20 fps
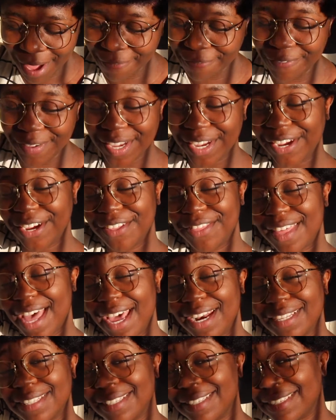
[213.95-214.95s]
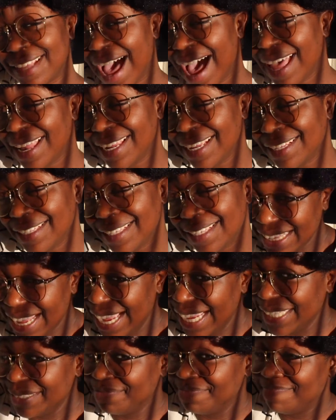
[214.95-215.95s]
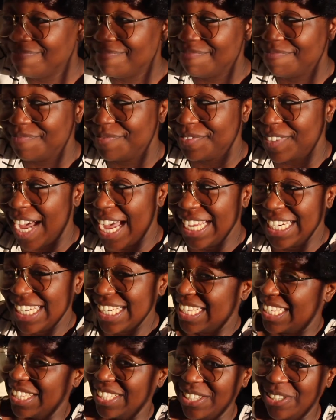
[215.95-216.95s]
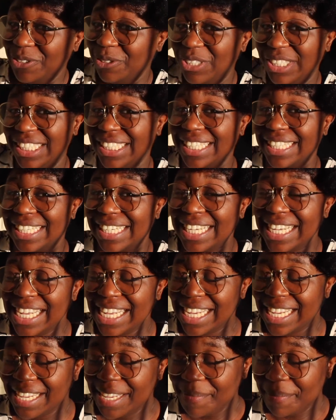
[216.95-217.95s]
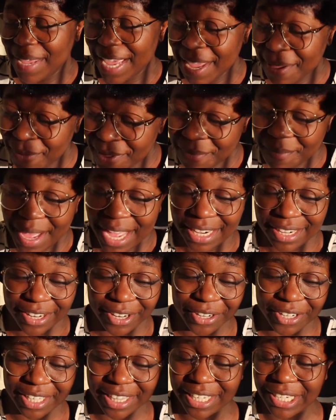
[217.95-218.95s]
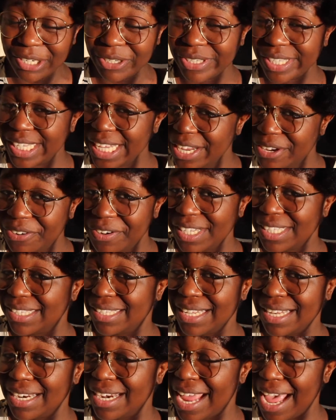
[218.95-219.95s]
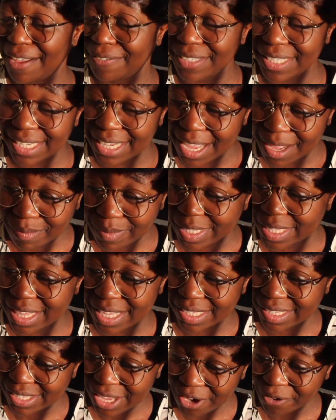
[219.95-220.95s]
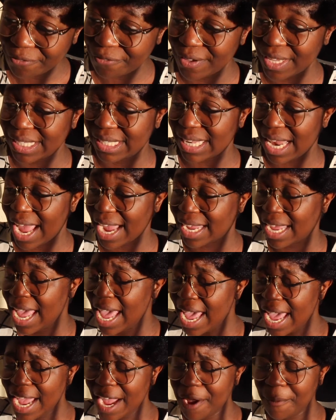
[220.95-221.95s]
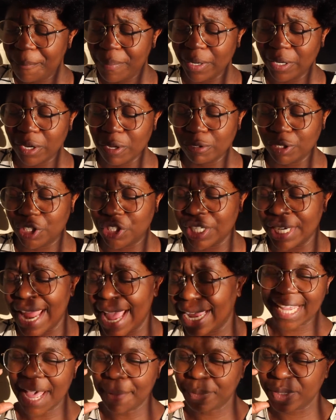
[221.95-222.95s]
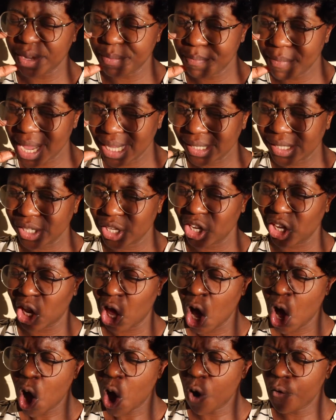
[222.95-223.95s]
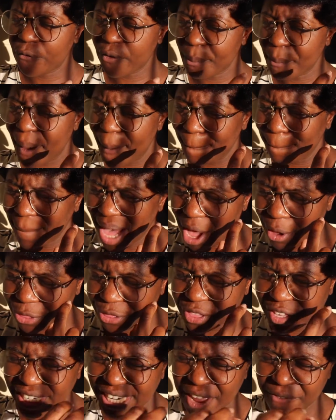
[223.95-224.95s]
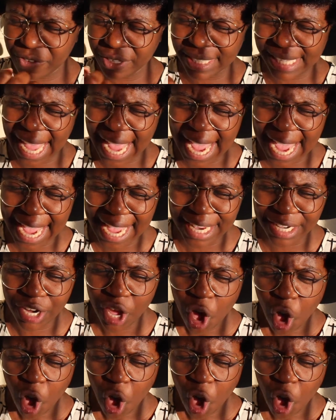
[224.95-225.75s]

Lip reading: I figured that in silence I'd find a solution. Maybe my dirty little secrets didn't have to come to the surface like air pollution. I kept a muzzle over my mouth, the devil's hand